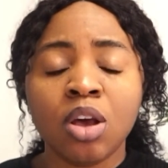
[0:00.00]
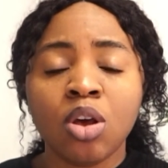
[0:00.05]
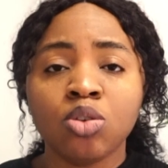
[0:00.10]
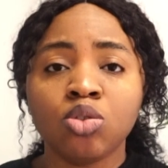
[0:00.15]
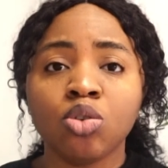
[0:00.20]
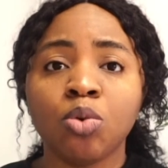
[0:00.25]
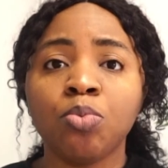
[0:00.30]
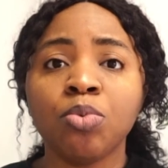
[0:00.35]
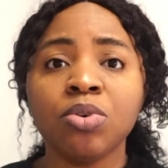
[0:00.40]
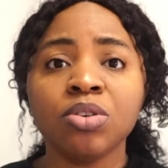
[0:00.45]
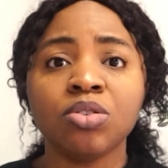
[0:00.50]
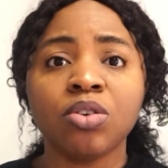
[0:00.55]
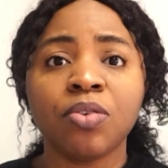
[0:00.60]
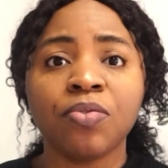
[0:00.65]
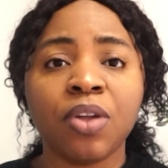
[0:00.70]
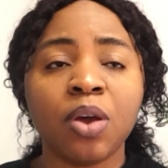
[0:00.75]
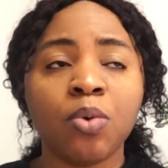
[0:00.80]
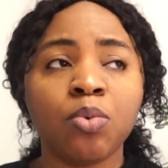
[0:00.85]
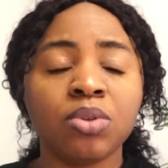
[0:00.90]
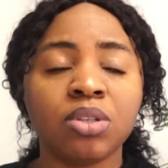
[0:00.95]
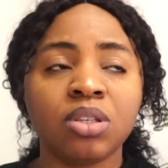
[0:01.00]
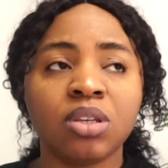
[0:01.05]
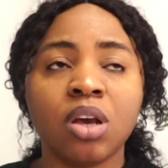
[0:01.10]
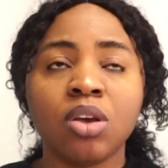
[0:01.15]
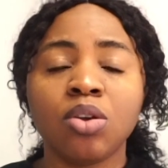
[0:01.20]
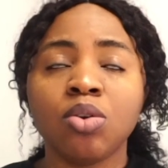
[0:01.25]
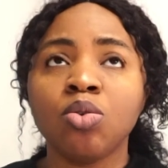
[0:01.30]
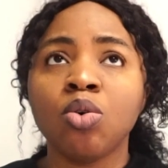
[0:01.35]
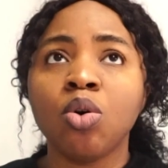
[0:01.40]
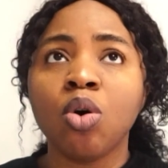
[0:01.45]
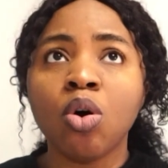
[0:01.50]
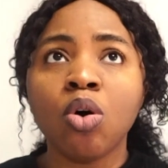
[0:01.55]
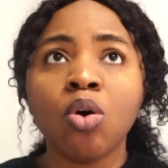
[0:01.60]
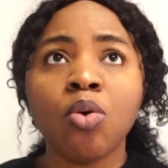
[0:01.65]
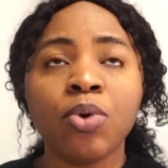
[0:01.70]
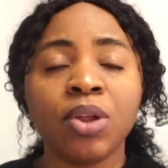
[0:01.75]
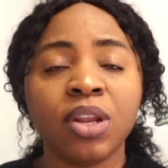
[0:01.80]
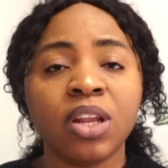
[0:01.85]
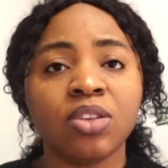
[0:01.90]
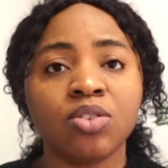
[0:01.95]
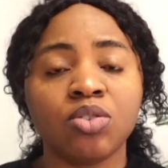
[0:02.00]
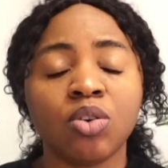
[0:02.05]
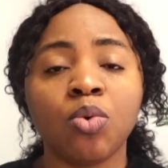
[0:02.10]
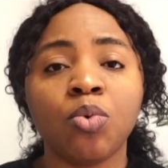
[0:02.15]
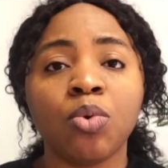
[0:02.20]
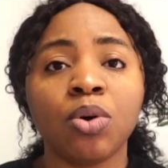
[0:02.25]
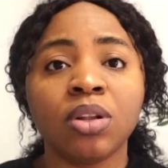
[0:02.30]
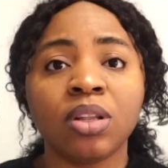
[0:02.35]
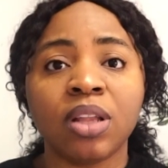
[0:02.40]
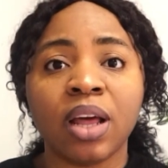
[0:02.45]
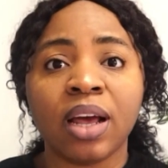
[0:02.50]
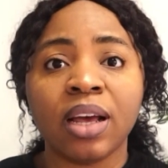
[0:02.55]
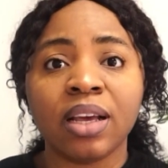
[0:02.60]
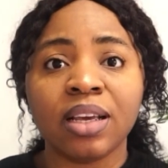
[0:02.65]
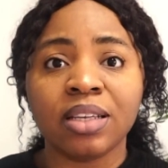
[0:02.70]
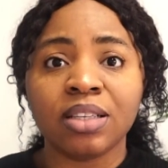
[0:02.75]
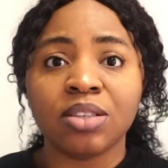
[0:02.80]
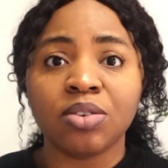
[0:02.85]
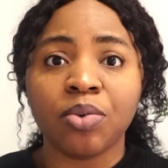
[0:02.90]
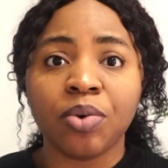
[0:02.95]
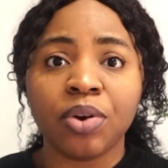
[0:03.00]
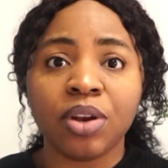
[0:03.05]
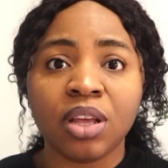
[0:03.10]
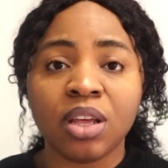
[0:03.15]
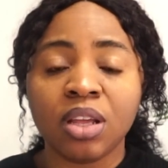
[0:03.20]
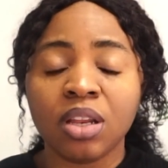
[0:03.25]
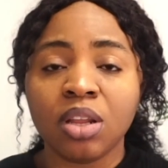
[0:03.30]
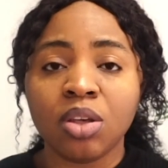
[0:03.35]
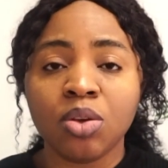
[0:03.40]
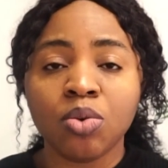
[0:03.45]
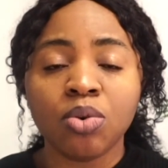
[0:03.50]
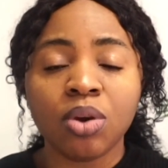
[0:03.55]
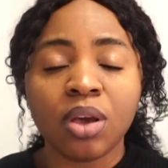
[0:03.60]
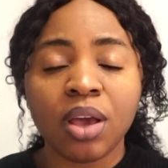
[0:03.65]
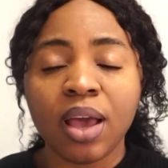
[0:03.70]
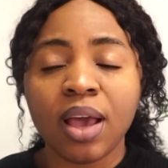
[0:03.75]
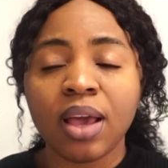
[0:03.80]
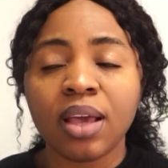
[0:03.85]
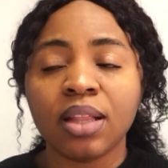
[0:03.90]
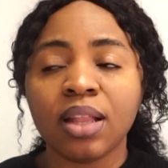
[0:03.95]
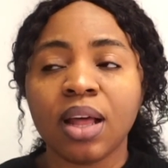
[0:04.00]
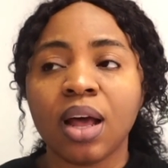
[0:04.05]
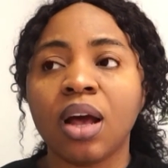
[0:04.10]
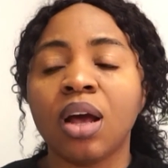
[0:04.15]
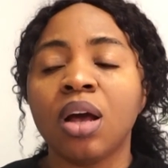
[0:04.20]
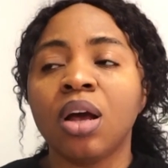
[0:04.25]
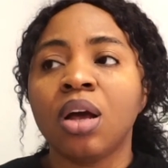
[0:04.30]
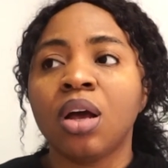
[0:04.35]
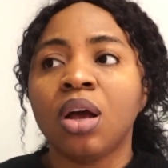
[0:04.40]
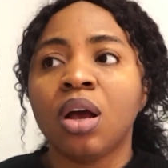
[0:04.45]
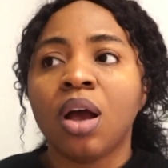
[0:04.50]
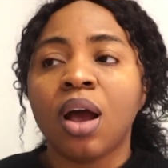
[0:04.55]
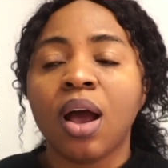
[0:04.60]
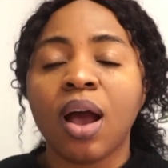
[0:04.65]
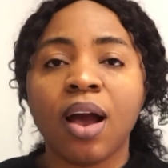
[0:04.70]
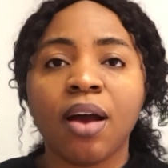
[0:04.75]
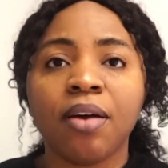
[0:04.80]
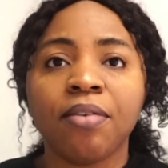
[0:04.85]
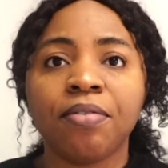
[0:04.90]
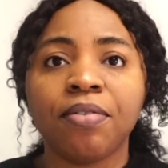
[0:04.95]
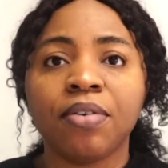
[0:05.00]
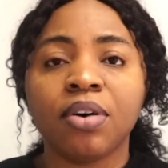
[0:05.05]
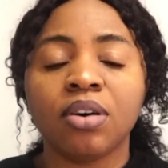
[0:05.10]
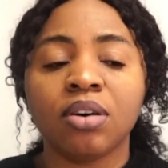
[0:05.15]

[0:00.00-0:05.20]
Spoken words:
So most of them will tell you, oh, we need someone that is already in the UK that have